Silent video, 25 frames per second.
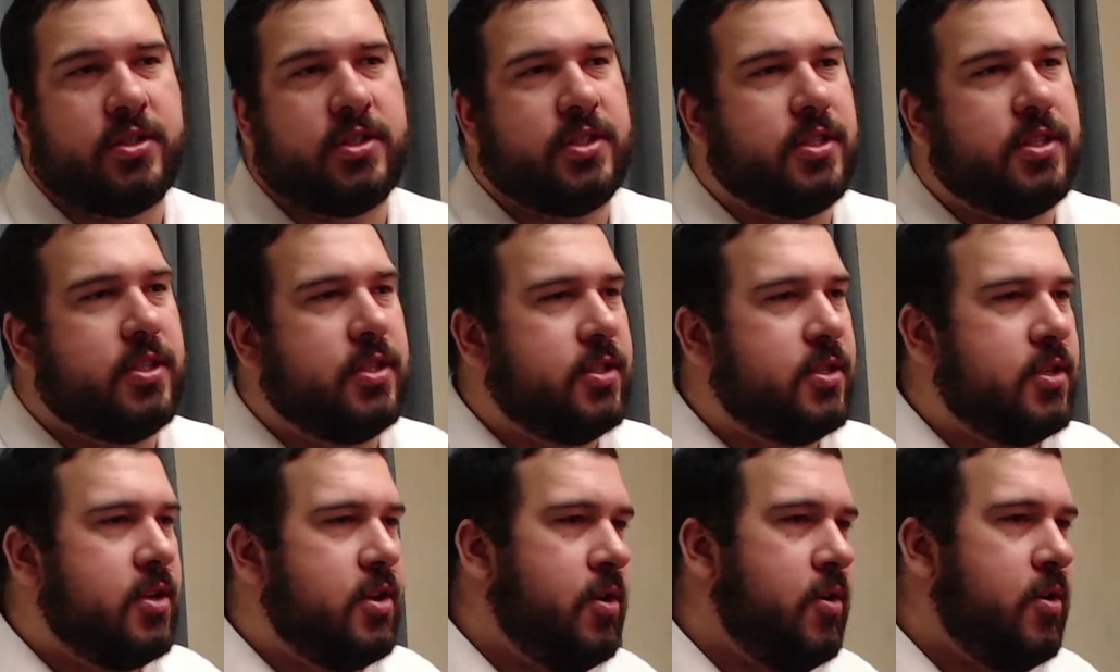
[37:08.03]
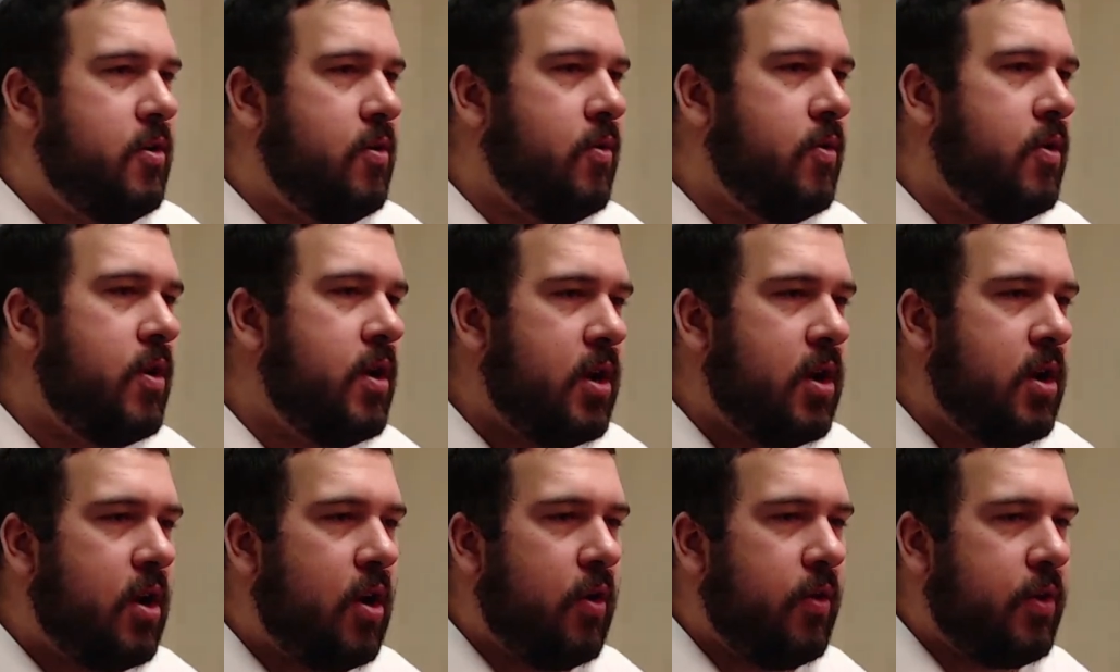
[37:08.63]
There's no,
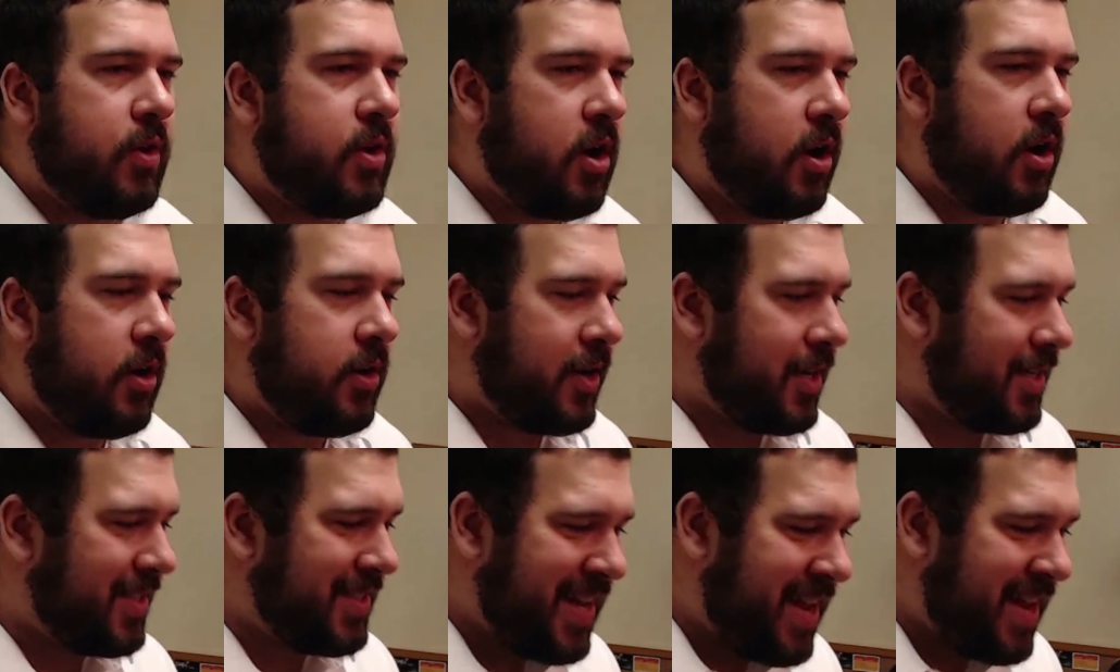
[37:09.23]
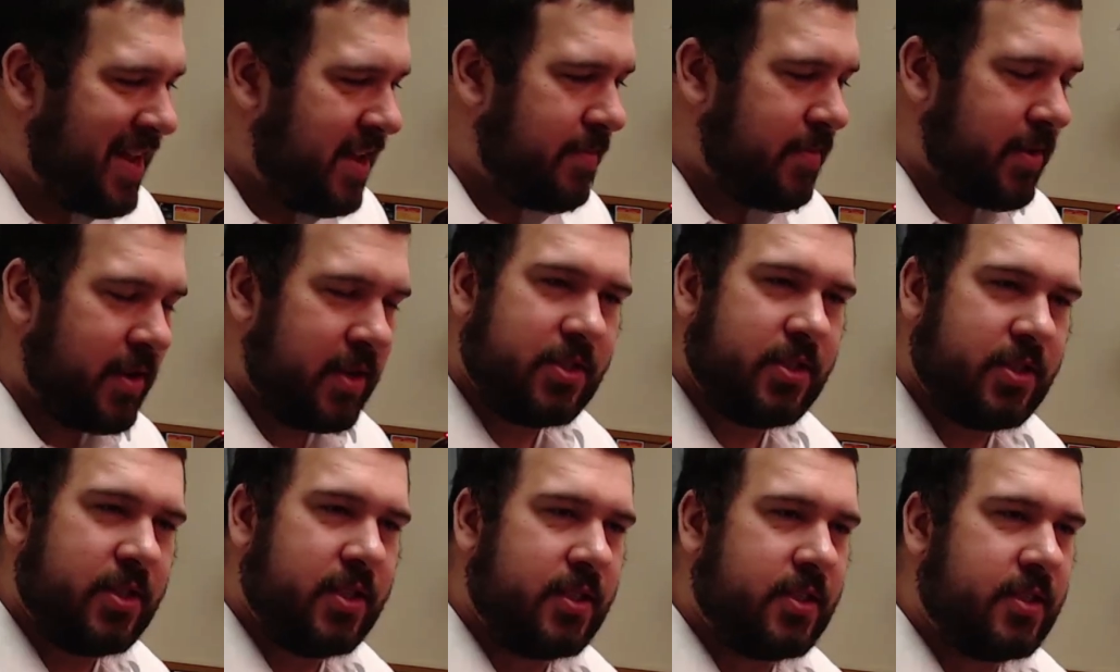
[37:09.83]
the card got
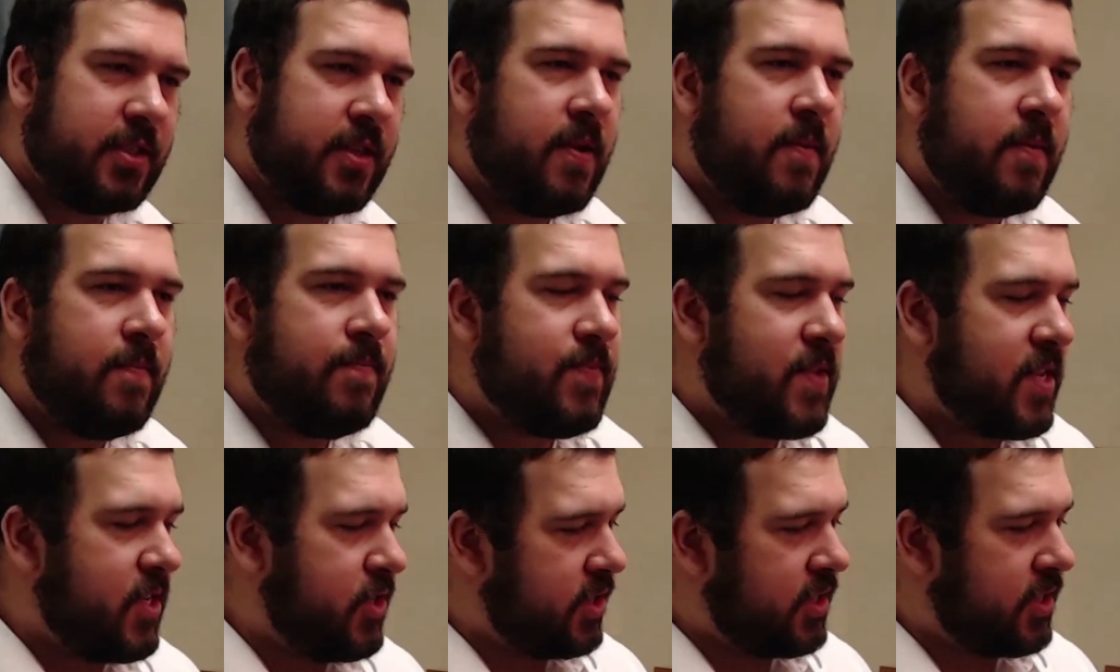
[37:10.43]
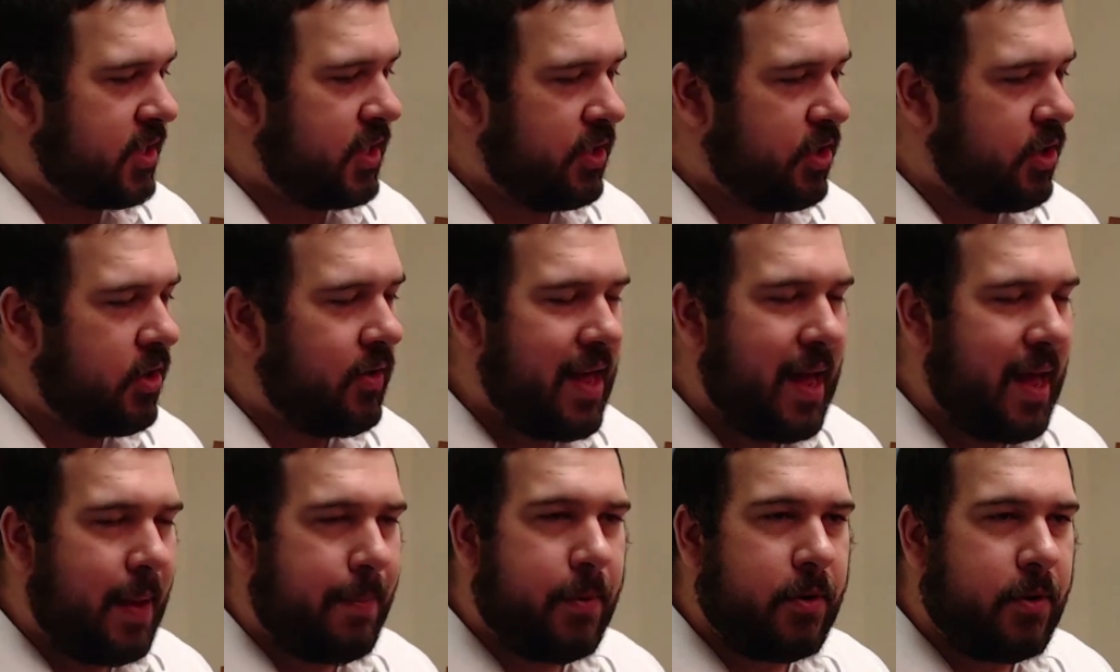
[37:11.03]
damaged. It's just a little
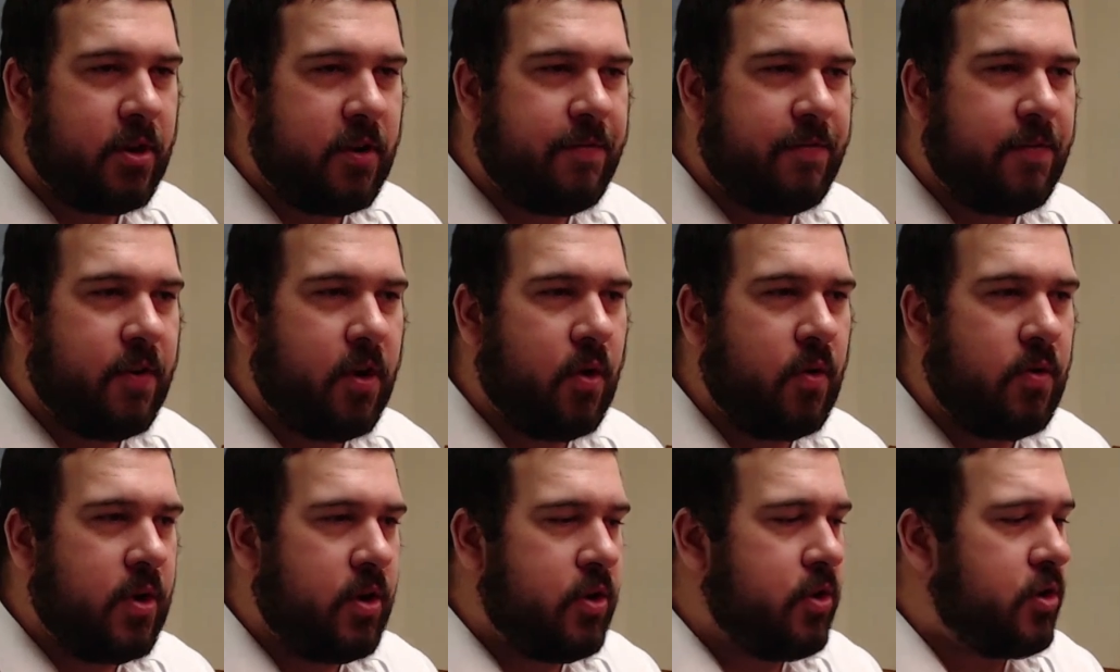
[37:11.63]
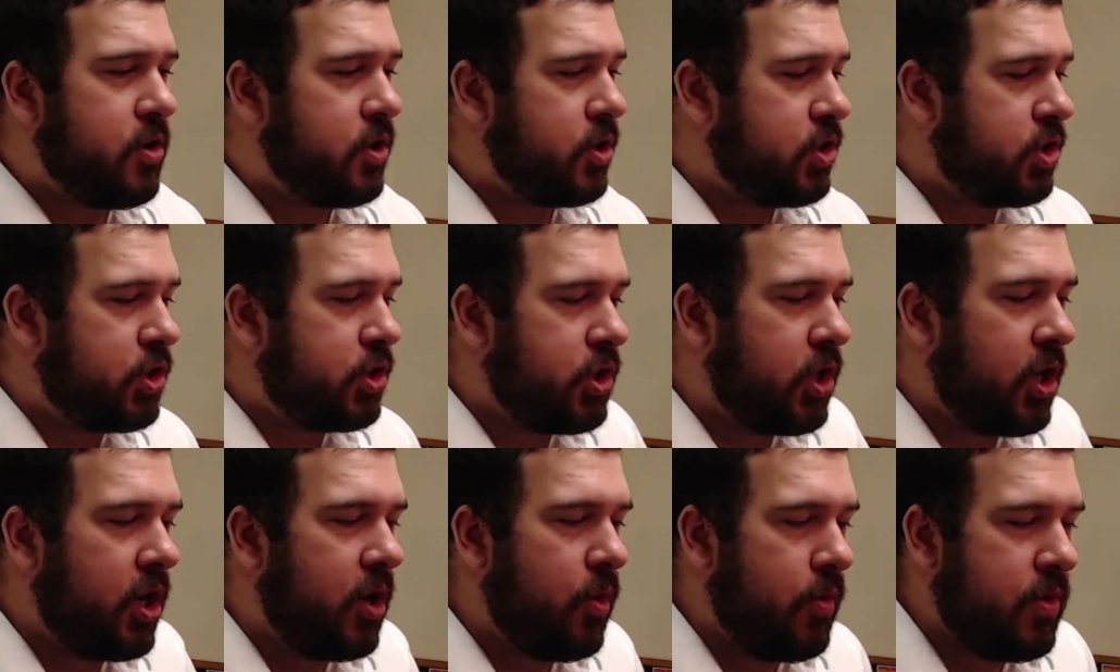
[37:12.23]
app on your phone, and you can
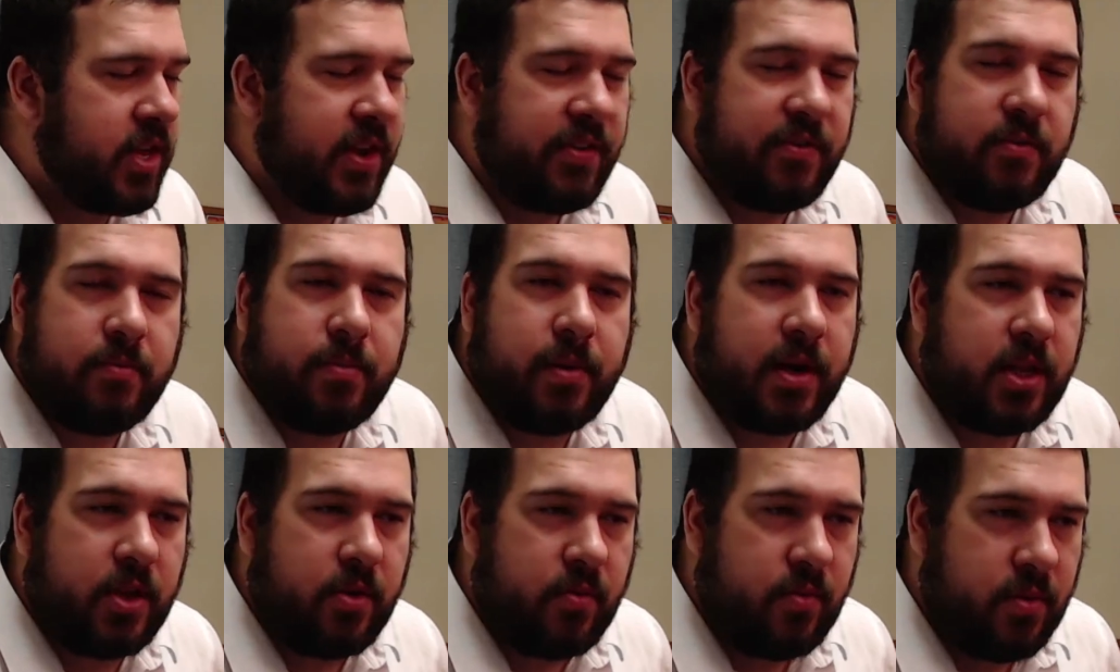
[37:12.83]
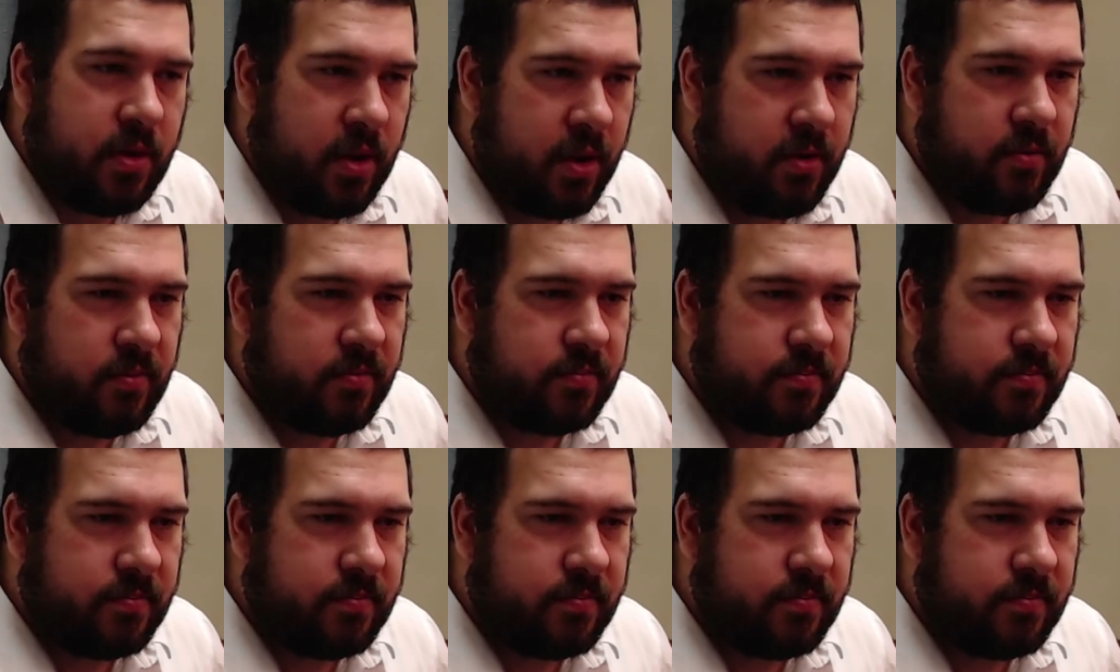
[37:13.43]
share it with everybody you know.